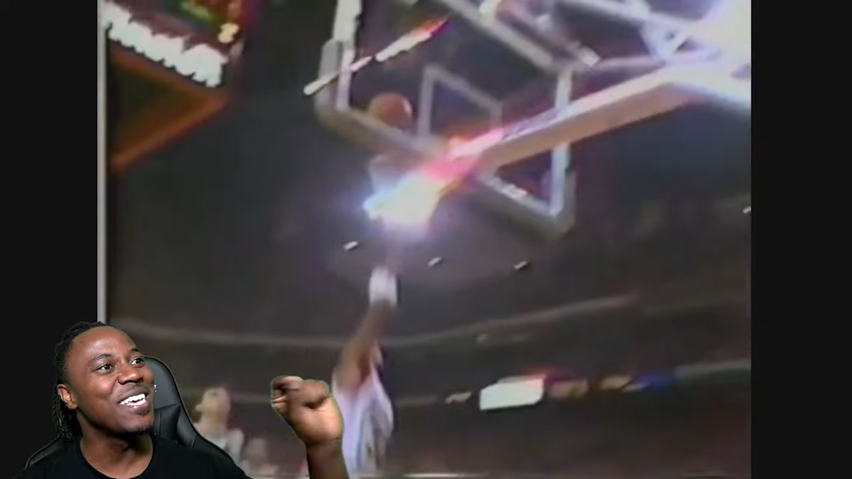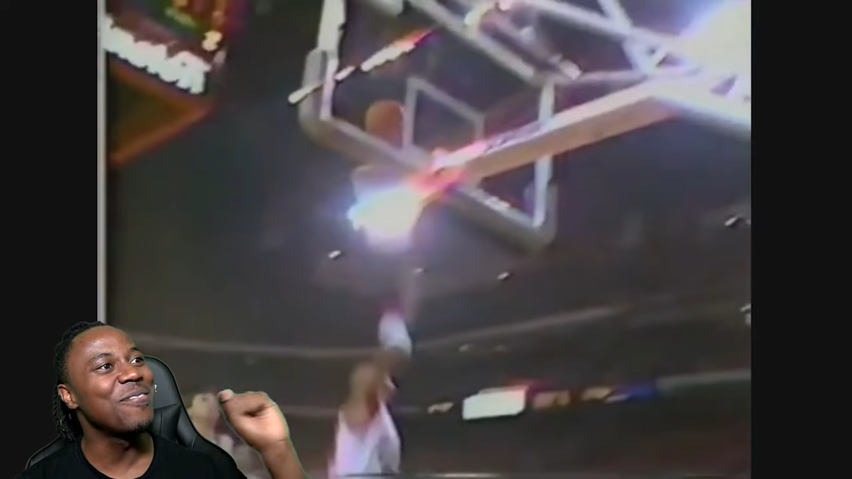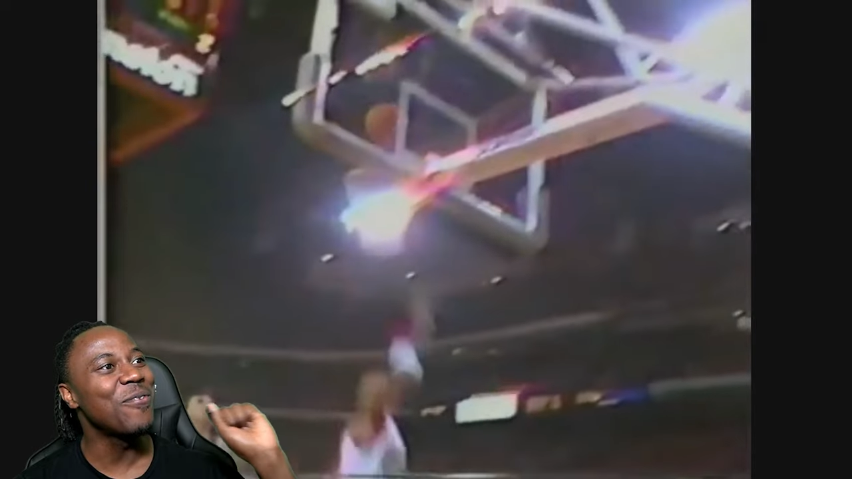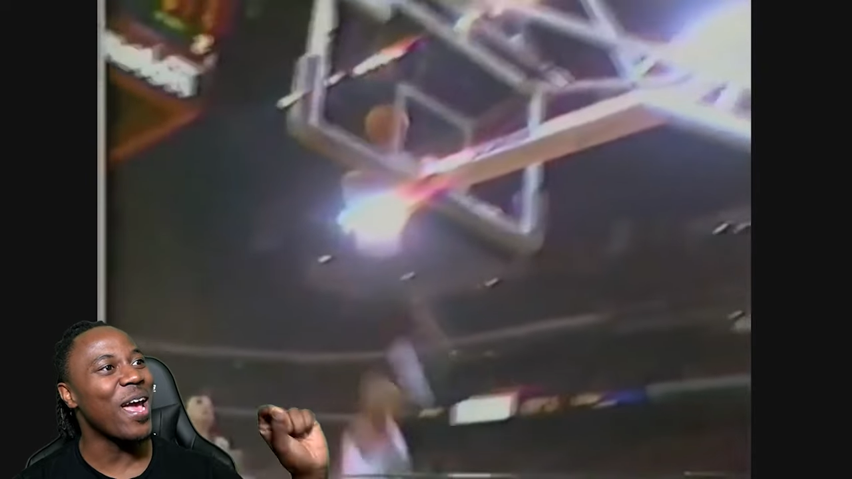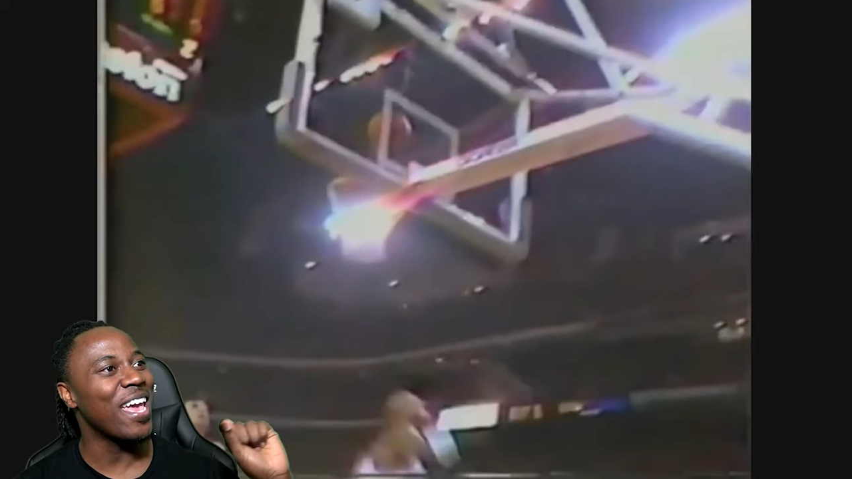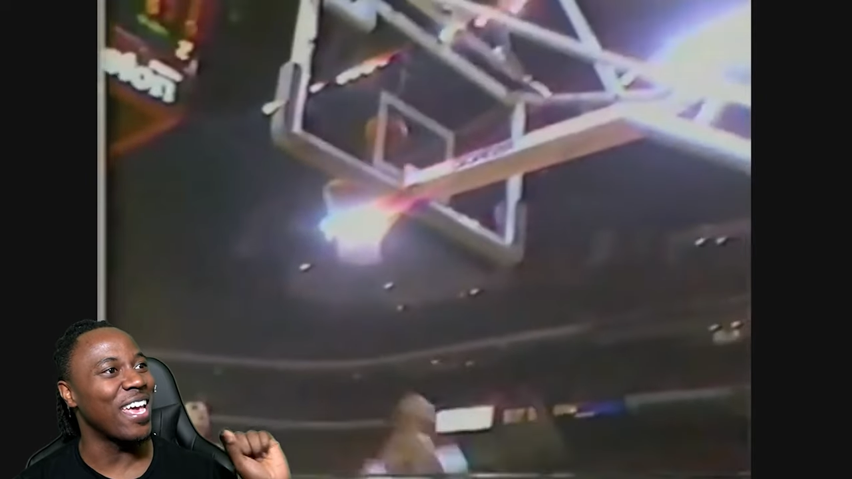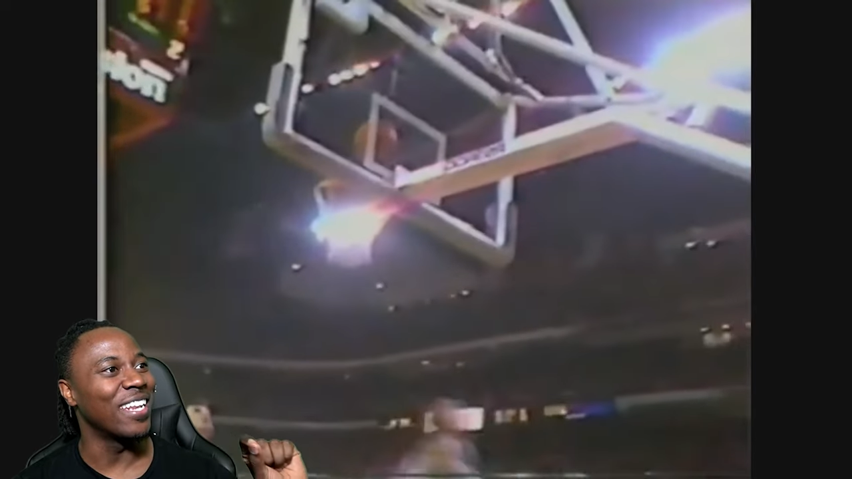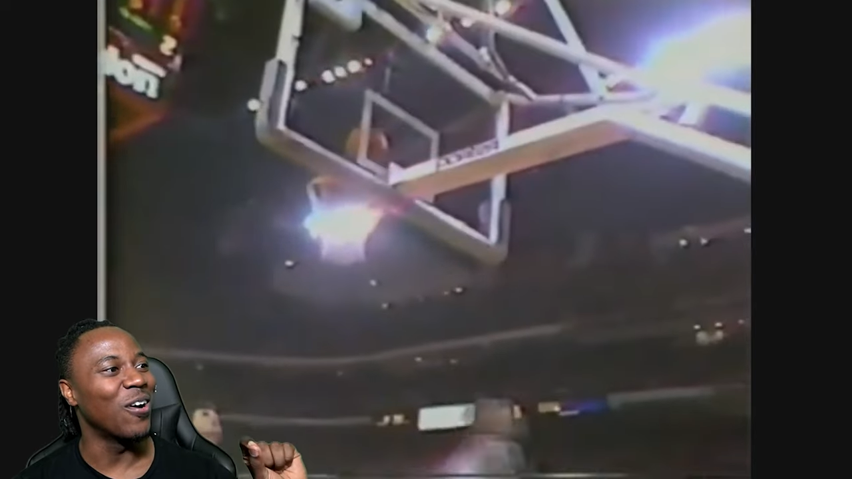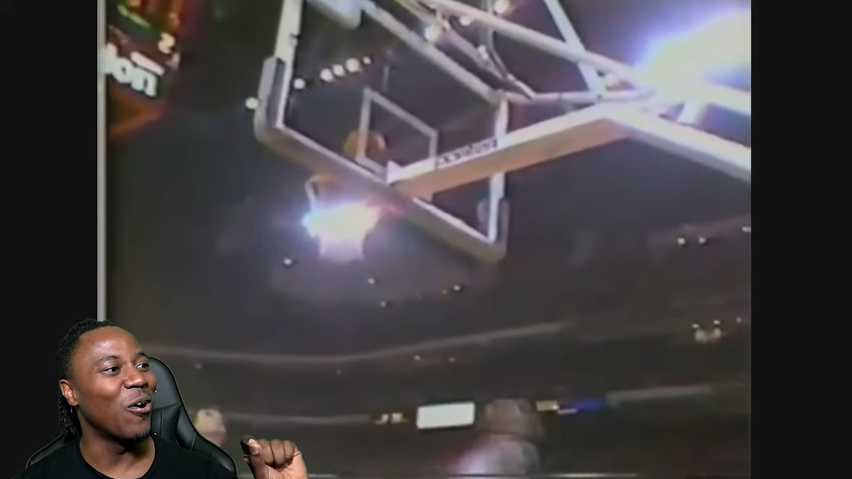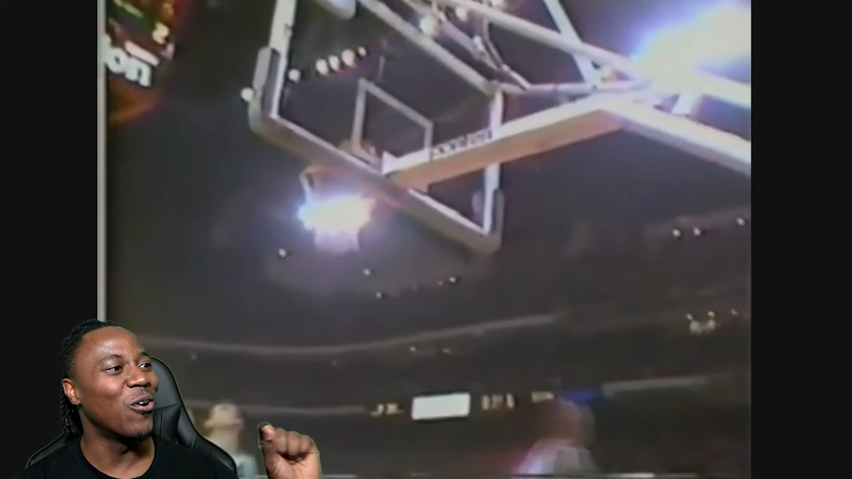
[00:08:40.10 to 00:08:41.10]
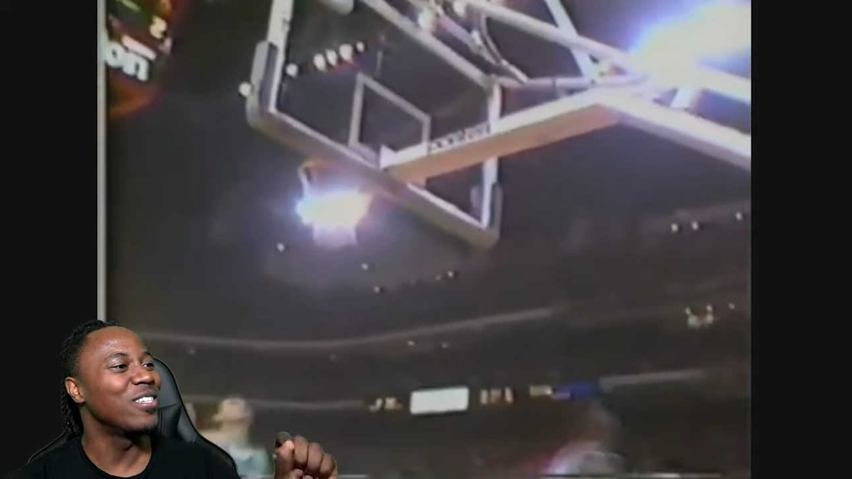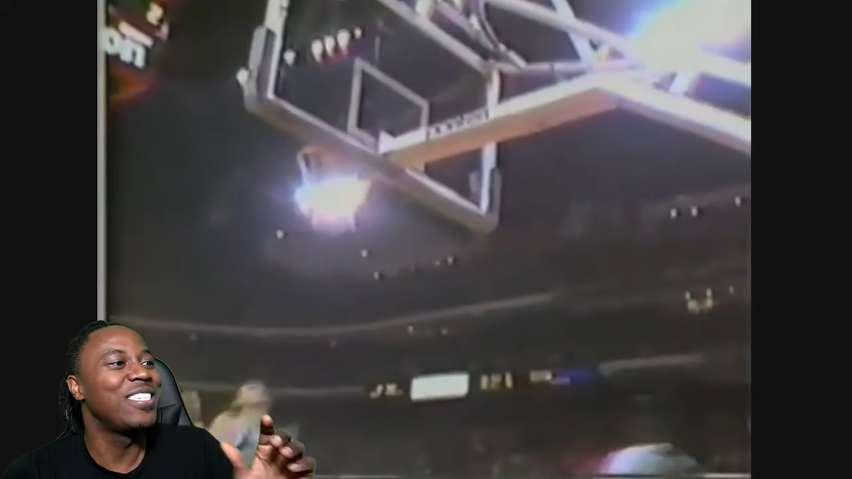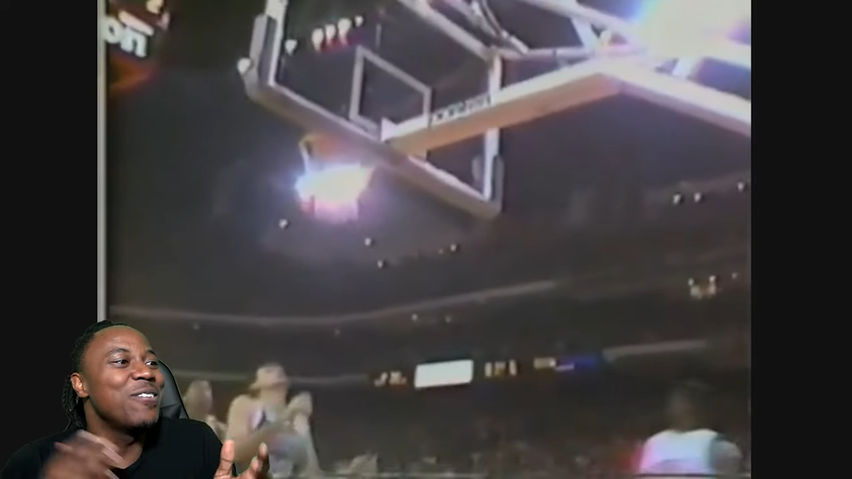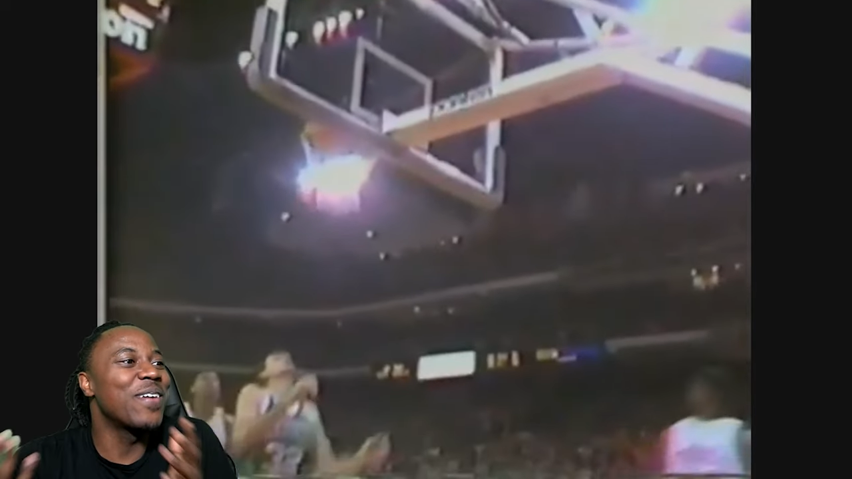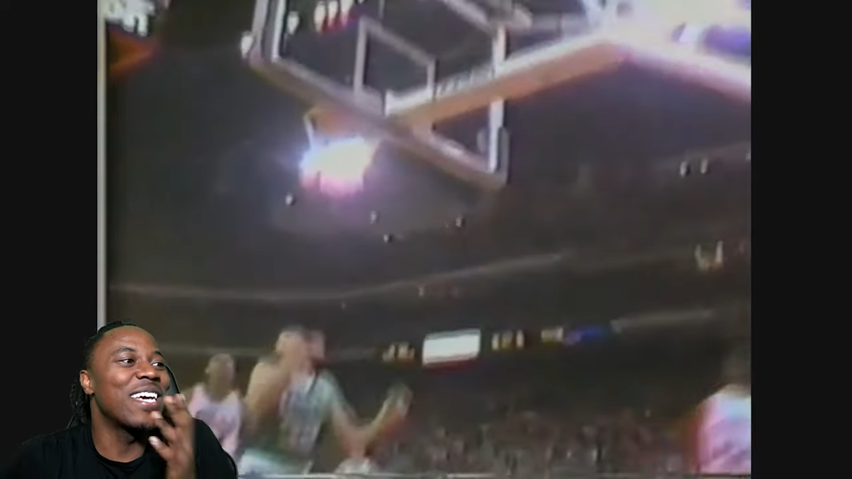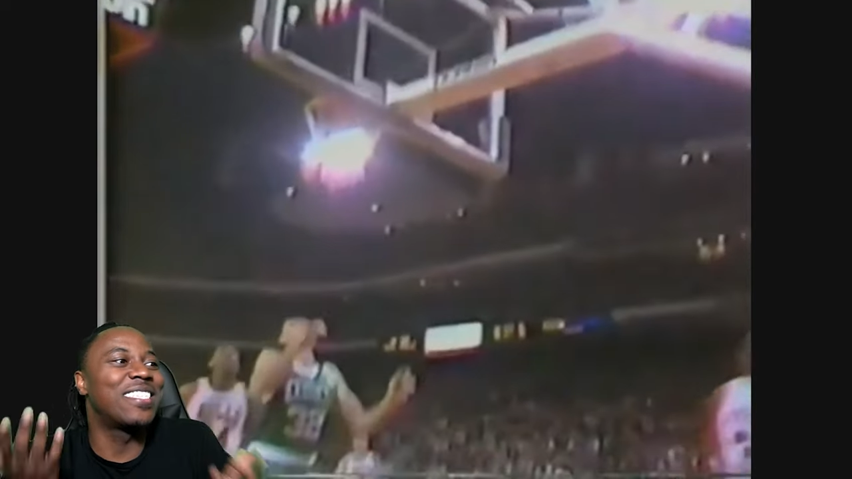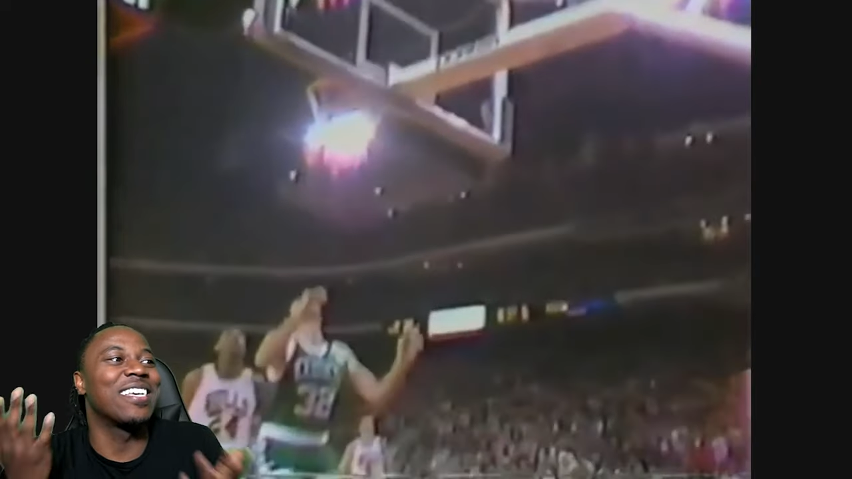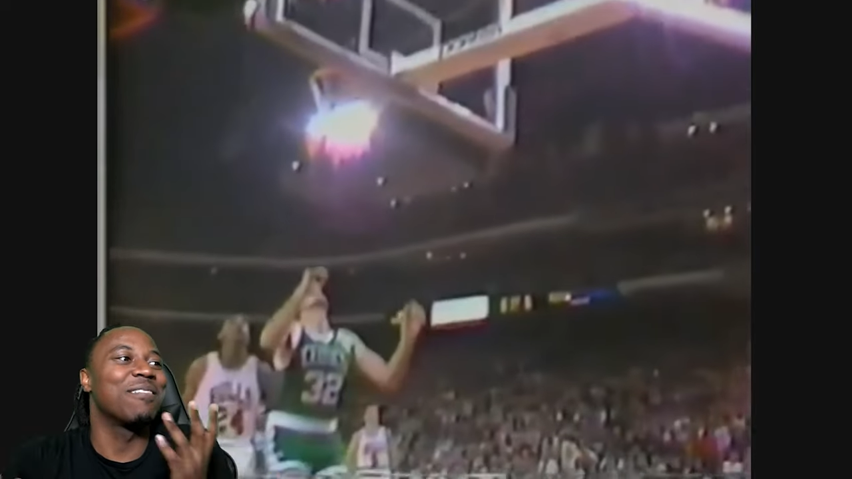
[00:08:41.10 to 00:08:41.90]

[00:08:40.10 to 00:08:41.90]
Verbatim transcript: Wade or D Wade to